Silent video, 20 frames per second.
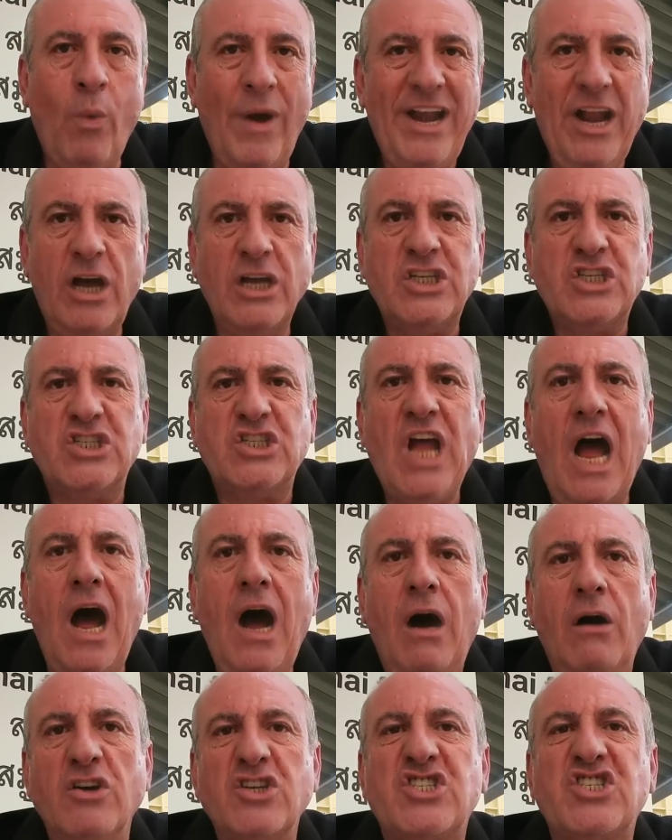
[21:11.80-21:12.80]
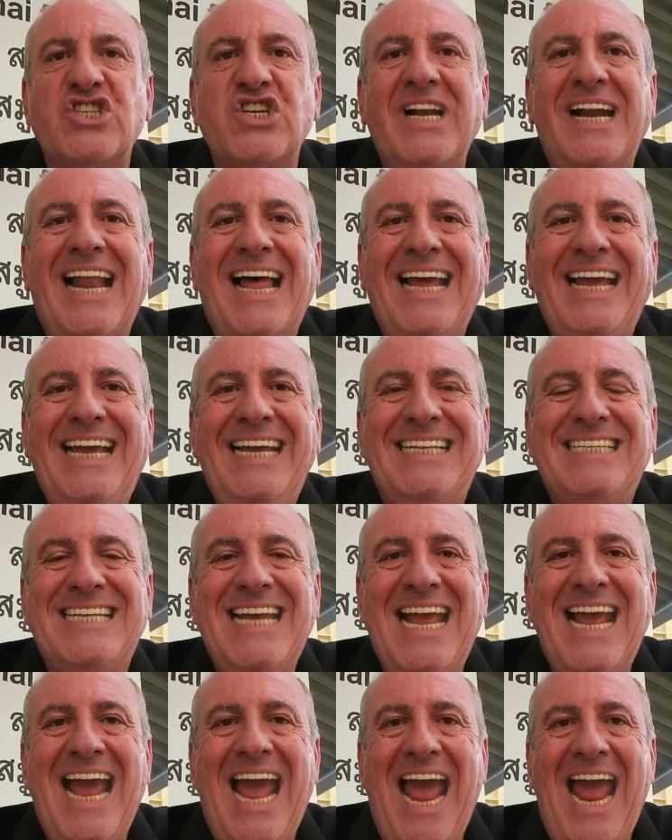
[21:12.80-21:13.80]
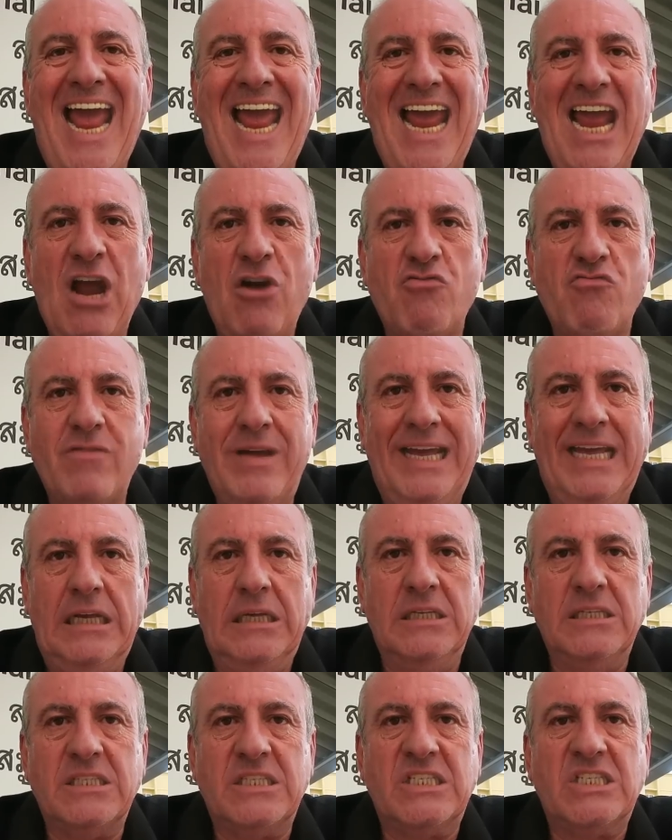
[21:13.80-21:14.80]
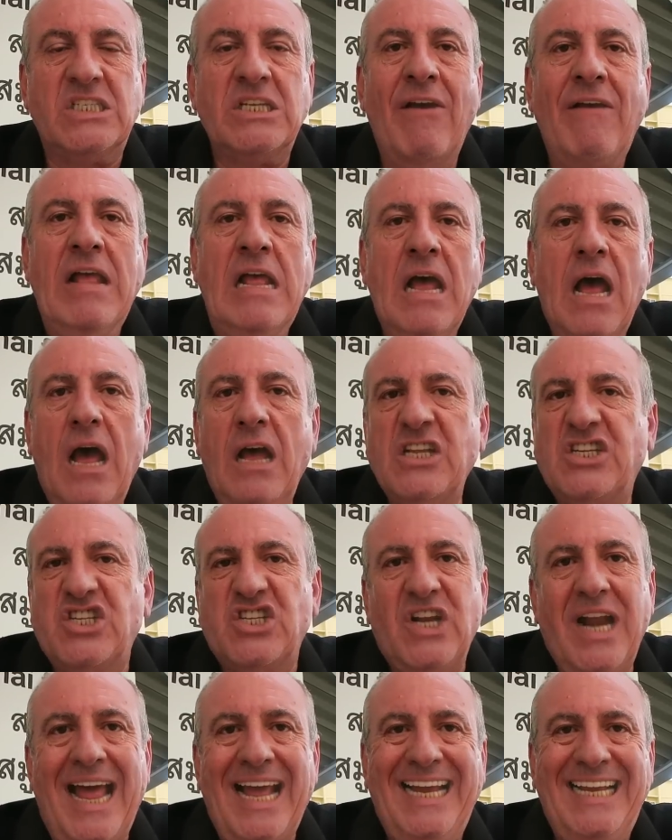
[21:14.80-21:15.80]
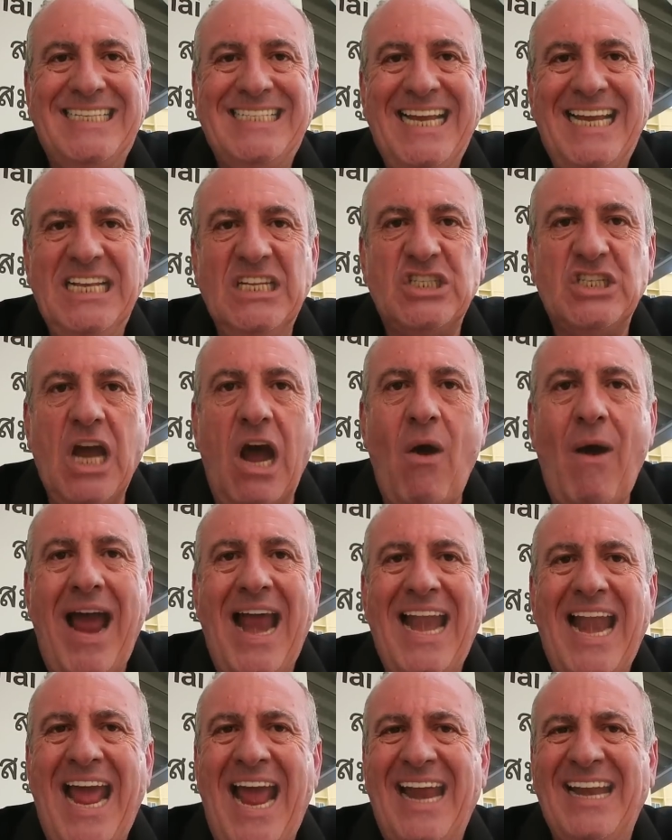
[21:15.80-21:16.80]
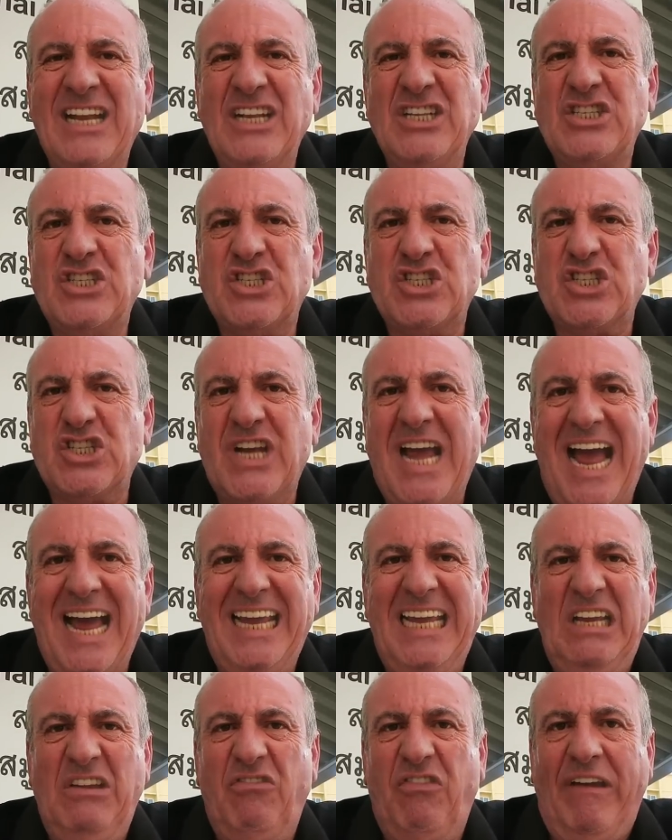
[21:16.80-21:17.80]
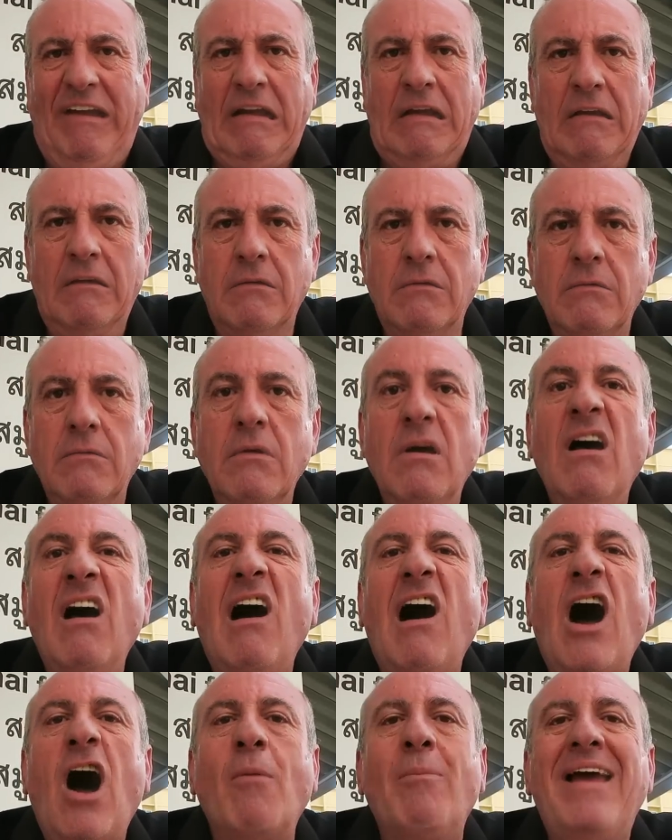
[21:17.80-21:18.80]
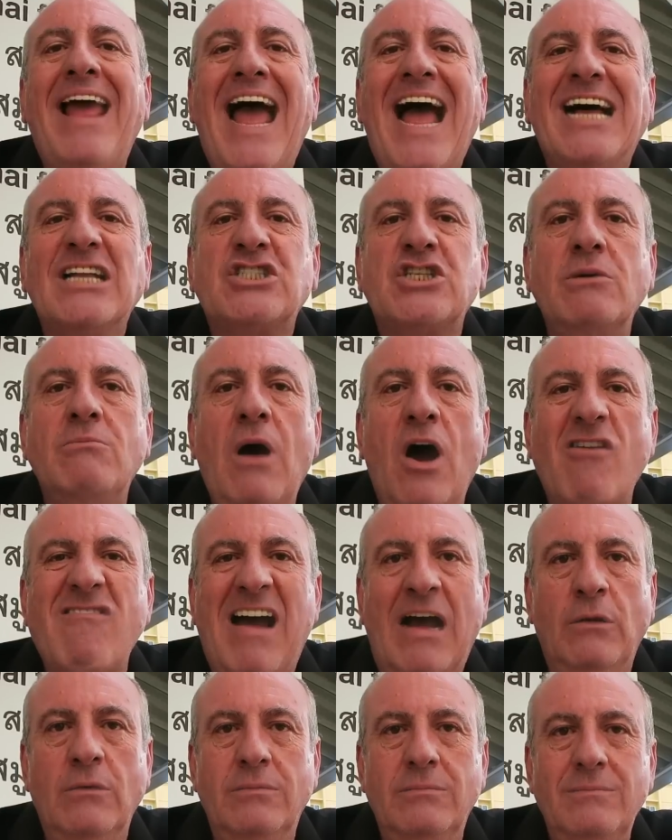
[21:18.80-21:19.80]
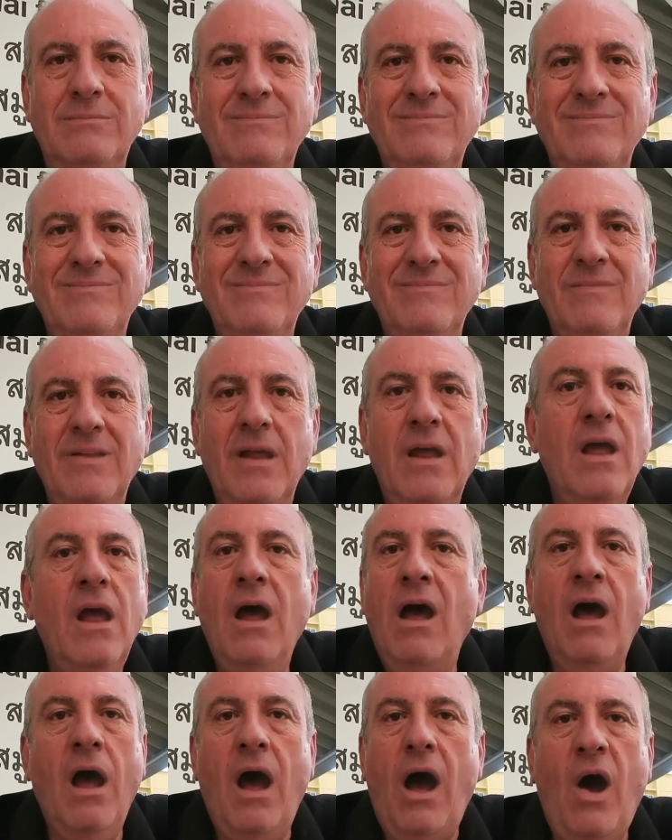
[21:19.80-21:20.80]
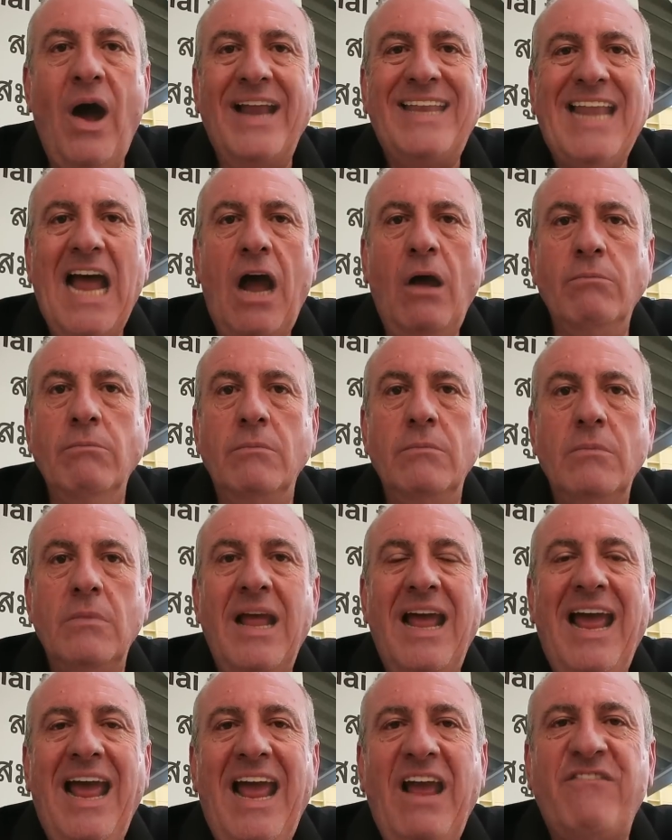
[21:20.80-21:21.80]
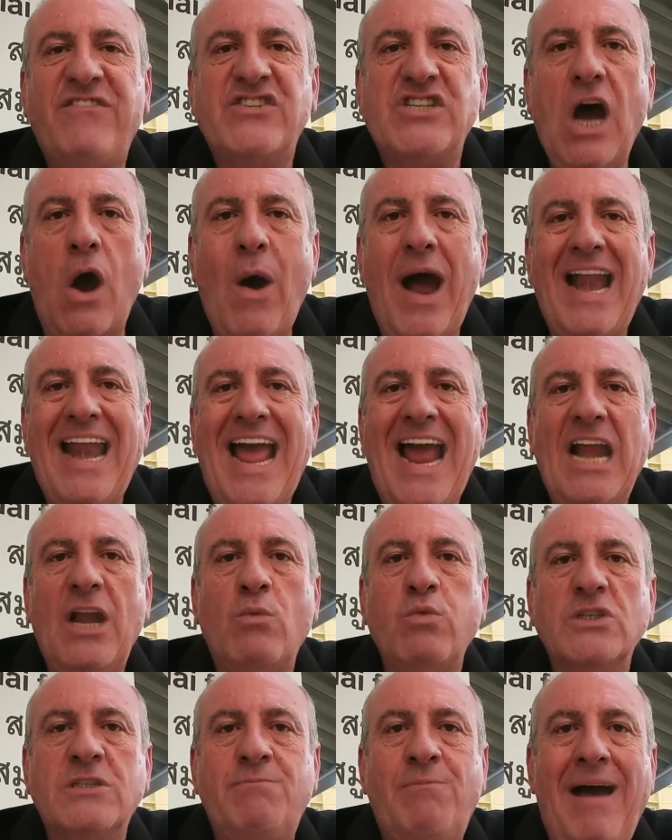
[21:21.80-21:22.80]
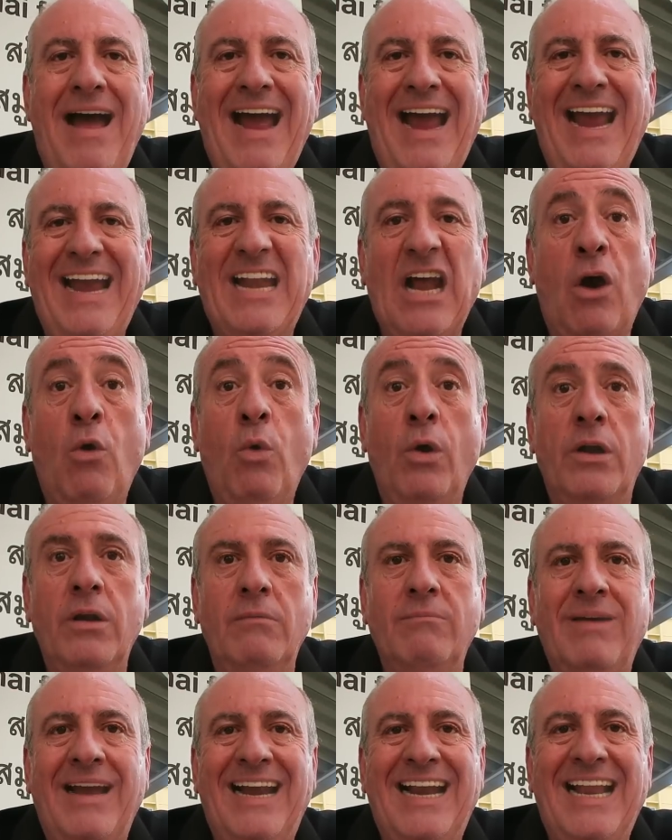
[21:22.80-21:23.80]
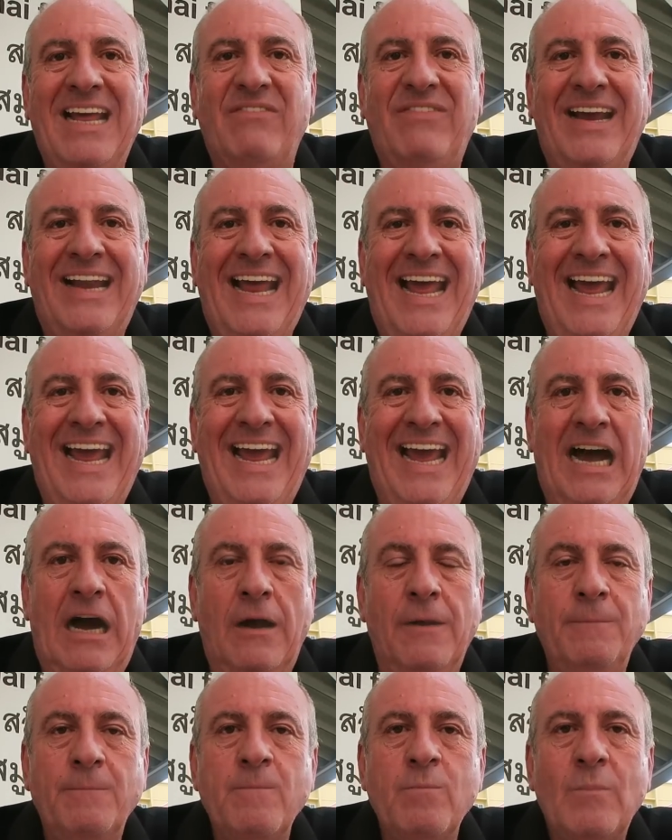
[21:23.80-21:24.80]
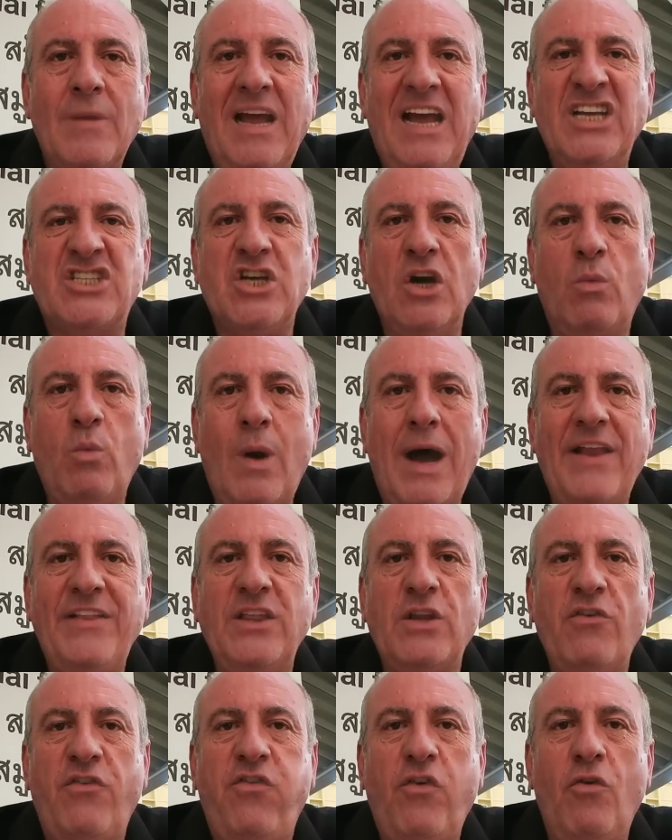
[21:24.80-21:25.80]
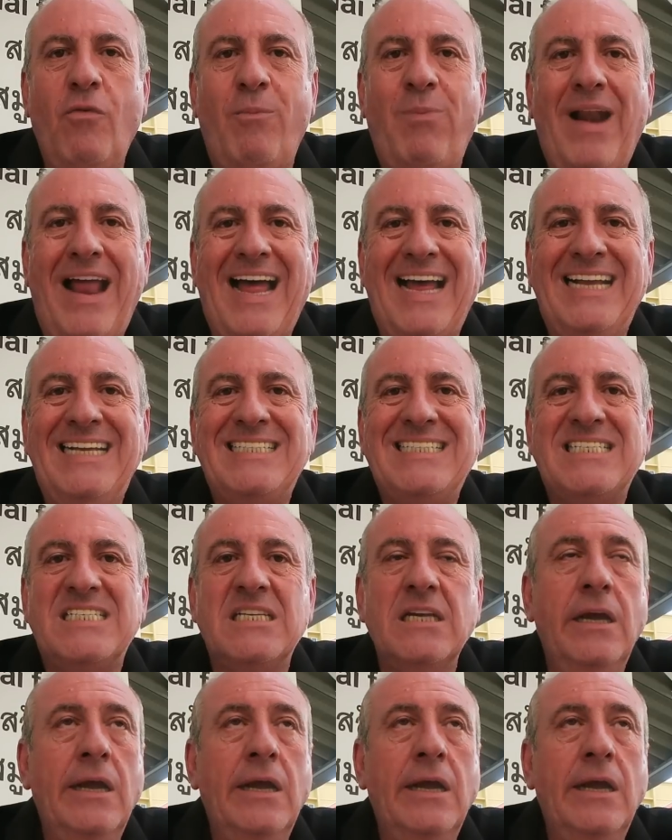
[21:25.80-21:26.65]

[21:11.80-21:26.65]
When I start slating areas, slating Thailand and scathing, I'll be out tomorrow. I don't. If Thailand was bad, I wouldn't be living here. It's a wonderful place.